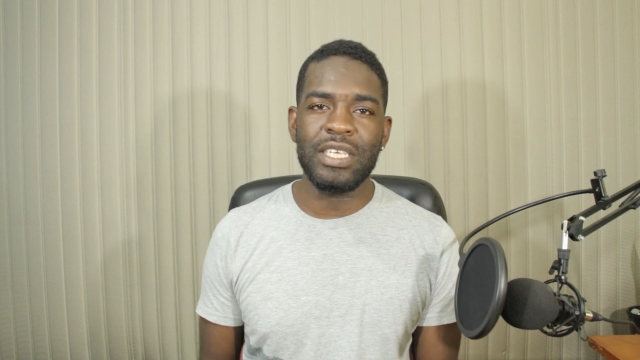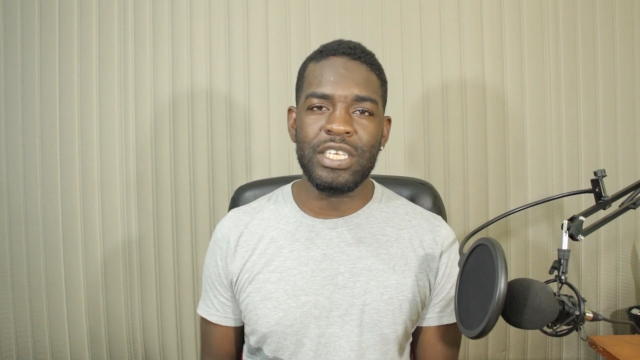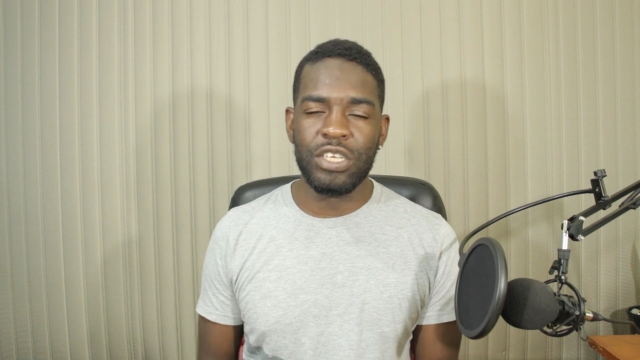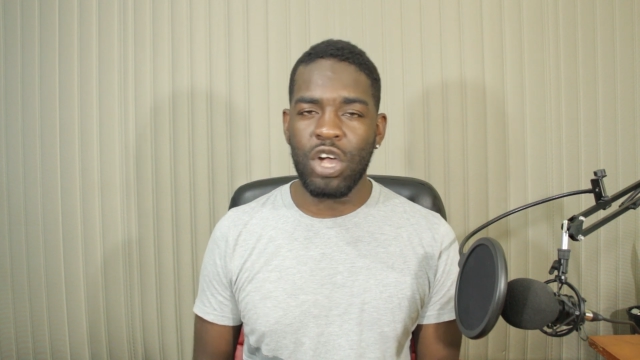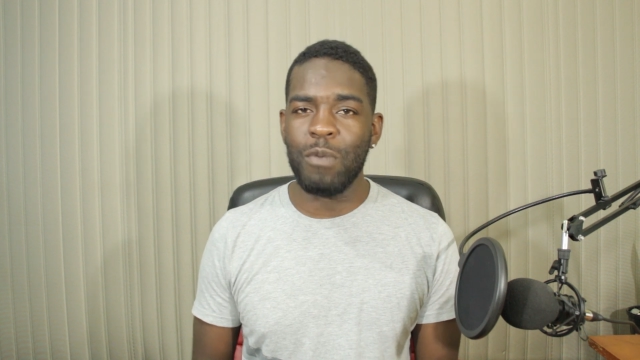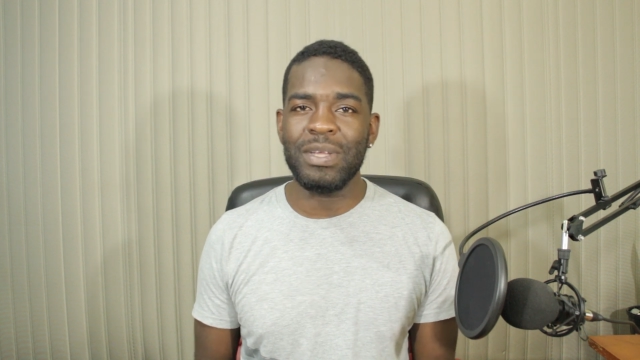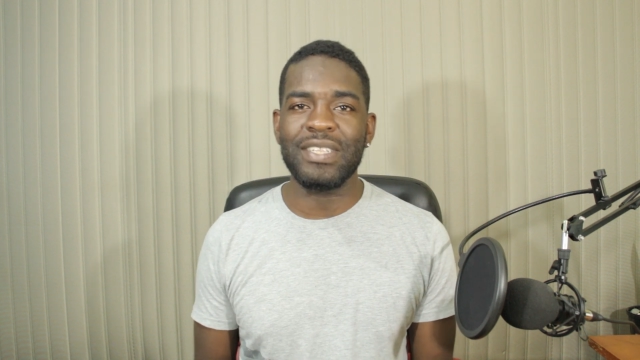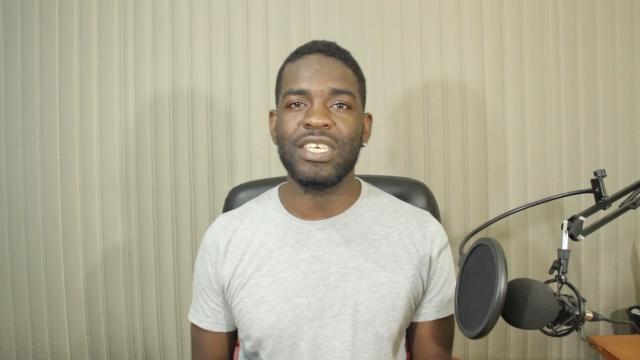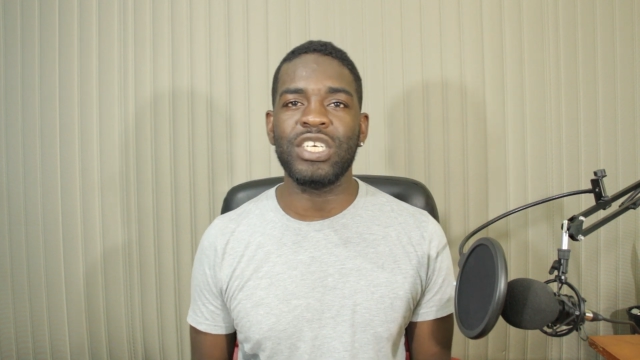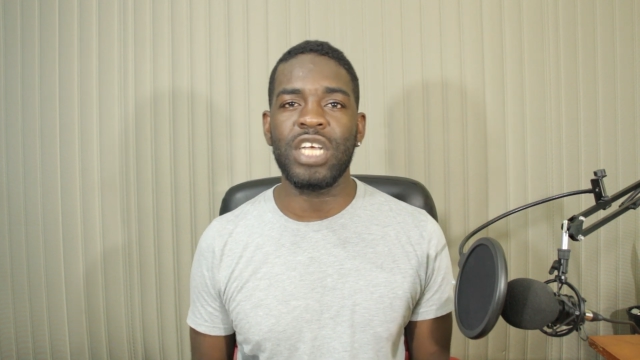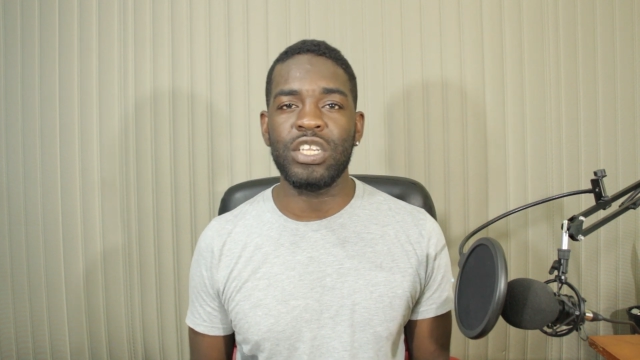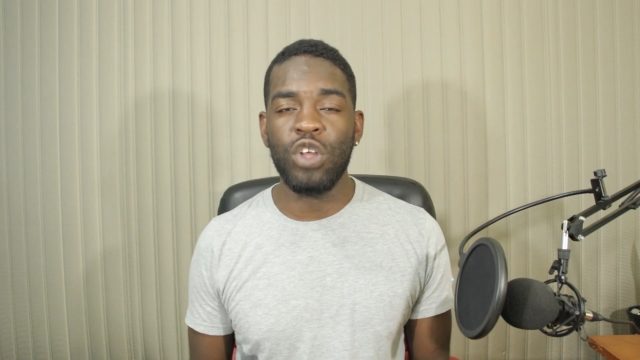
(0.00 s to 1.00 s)
in the comment
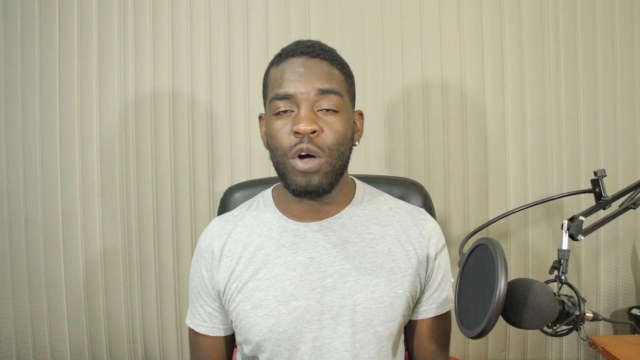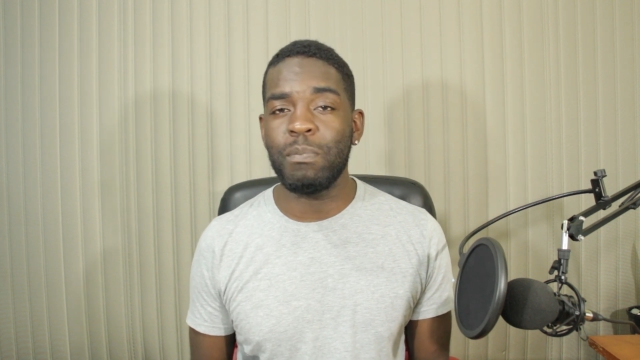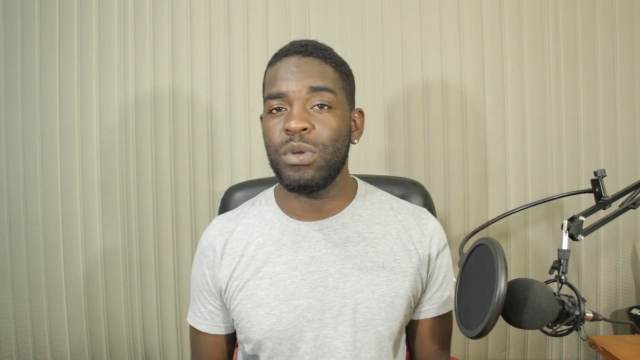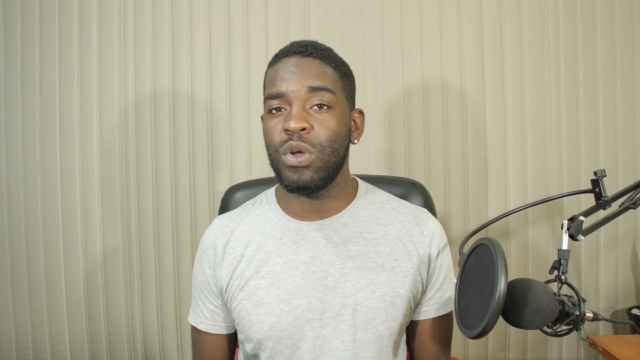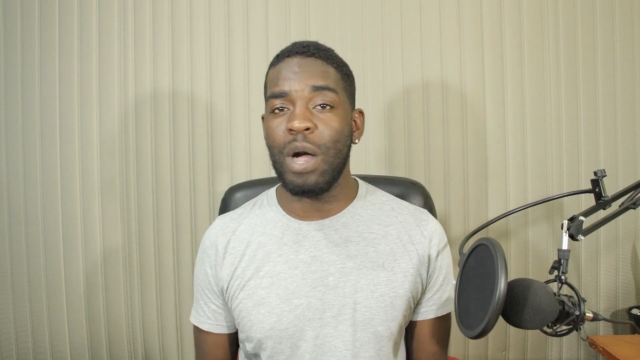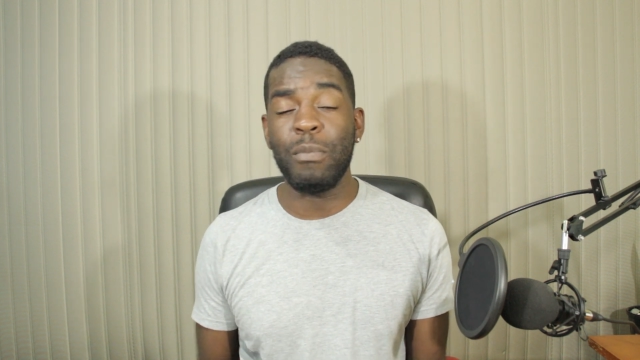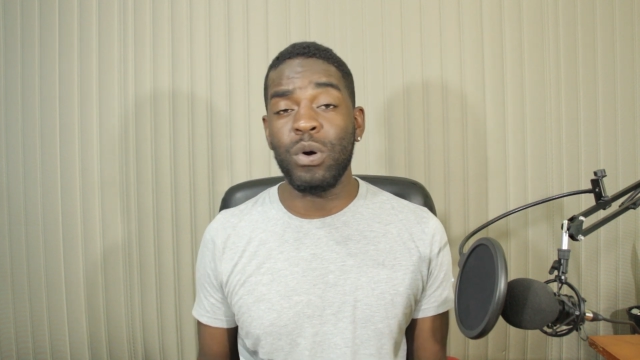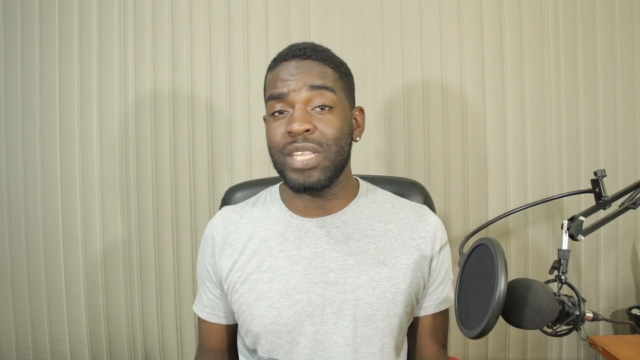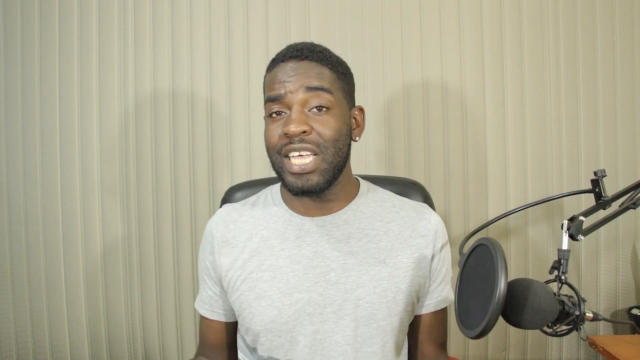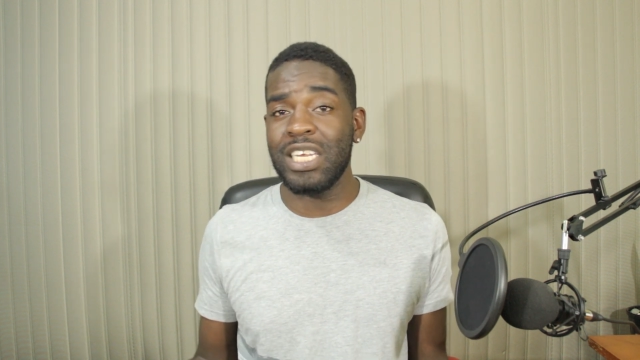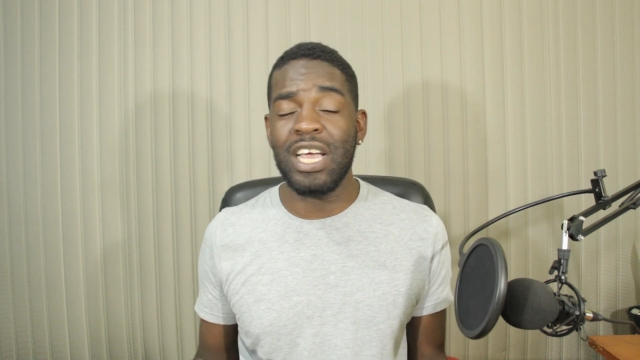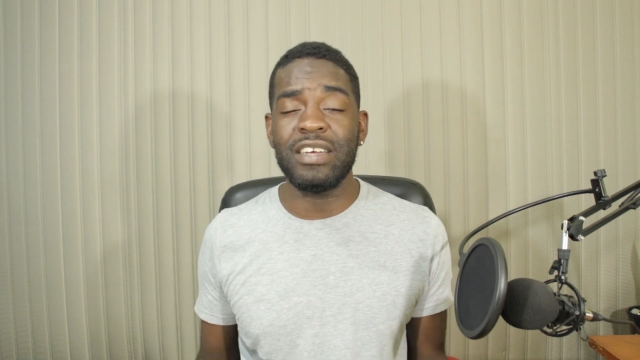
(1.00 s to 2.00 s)
section down below about
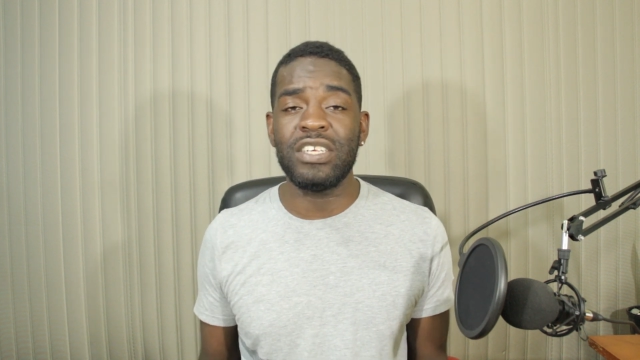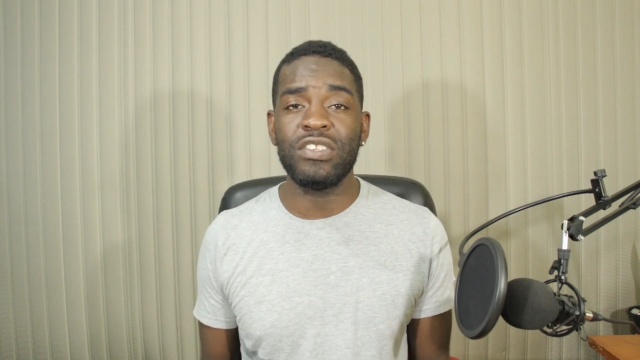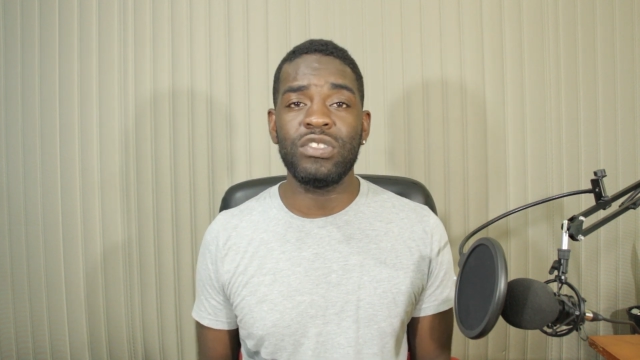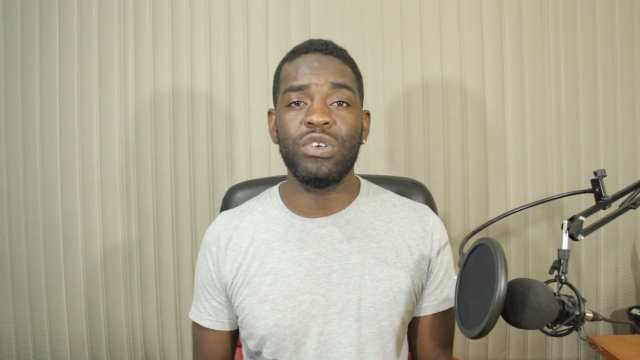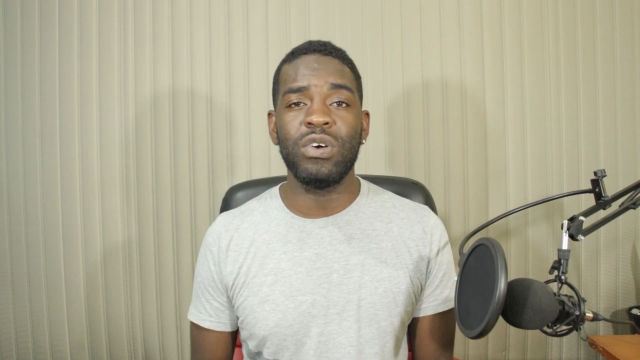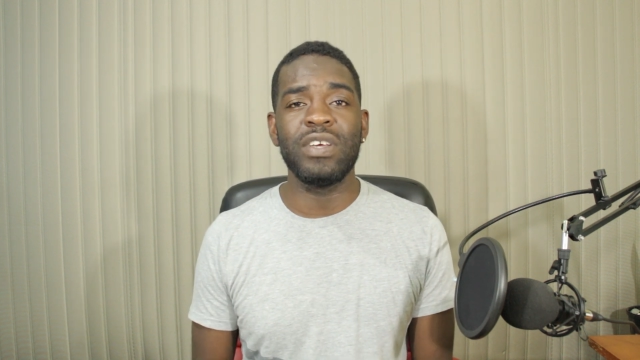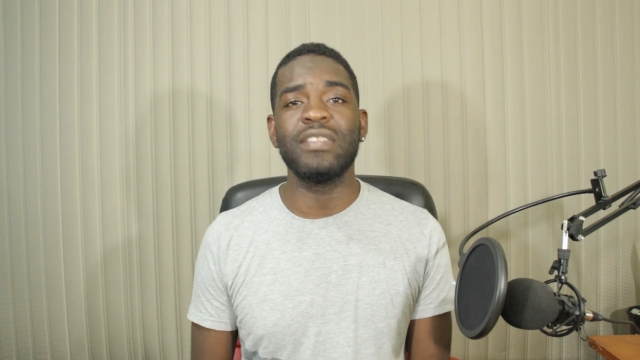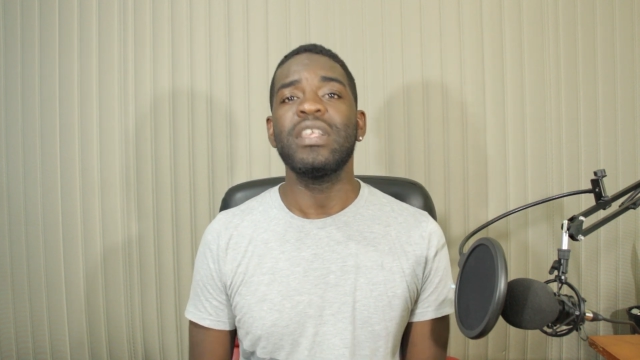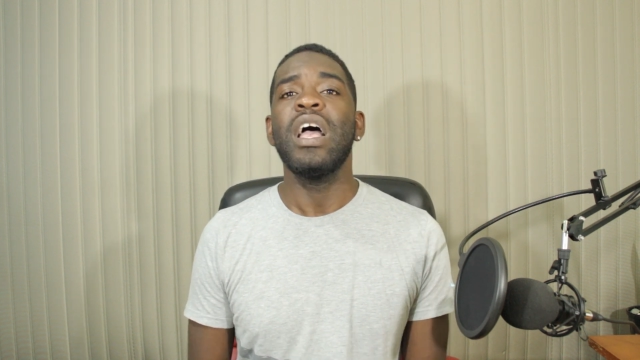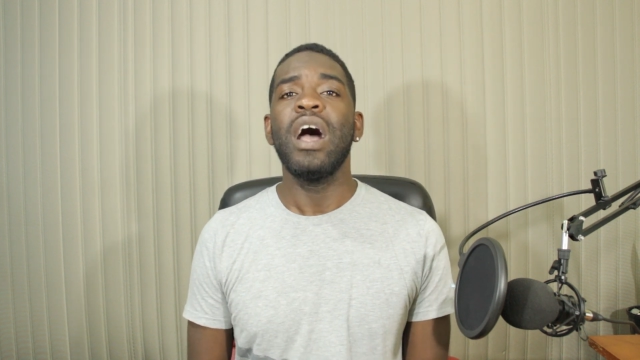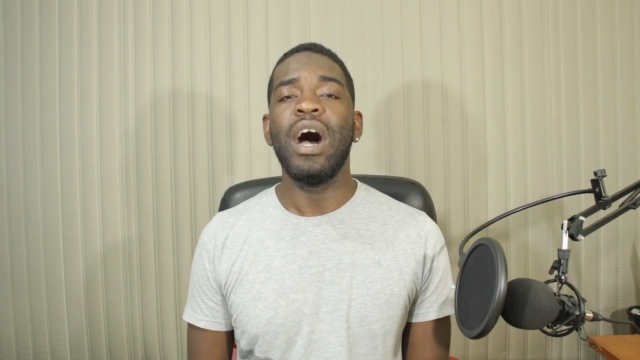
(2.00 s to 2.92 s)
any of these stories.